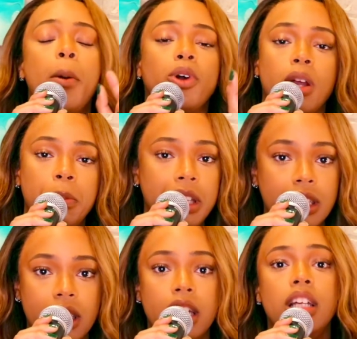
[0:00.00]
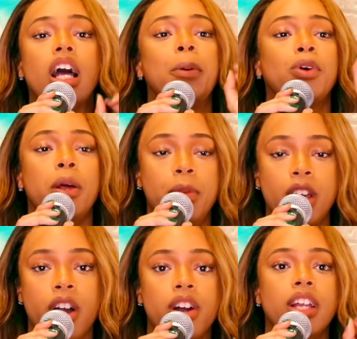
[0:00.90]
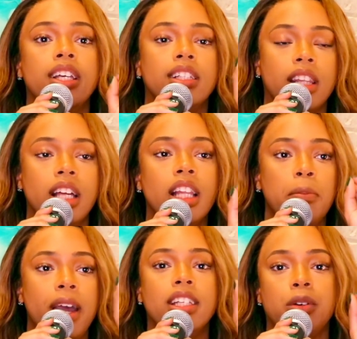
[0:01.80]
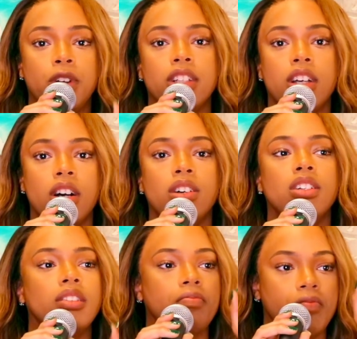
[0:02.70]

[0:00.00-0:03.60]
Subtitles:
I'm going to be seen, I'm going to be heard, is the thing that made someone else go,